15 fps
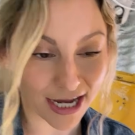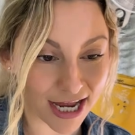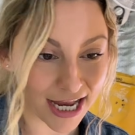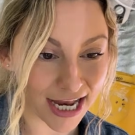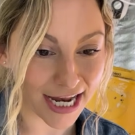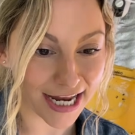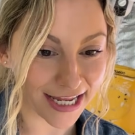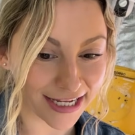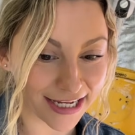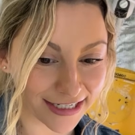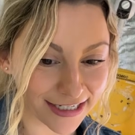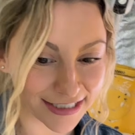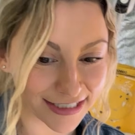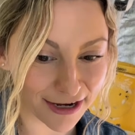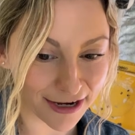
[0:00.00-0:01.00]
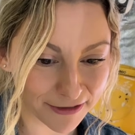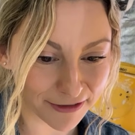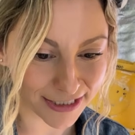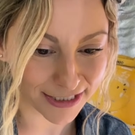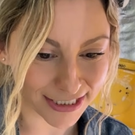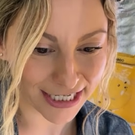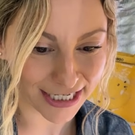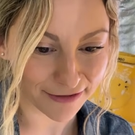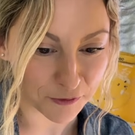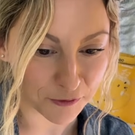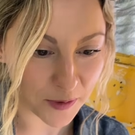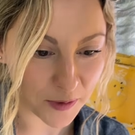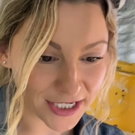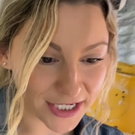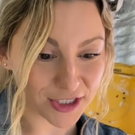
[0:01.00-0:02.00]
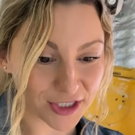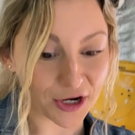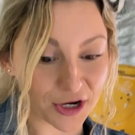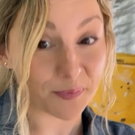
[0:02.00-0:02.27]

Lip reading: I definitely have a ways to go,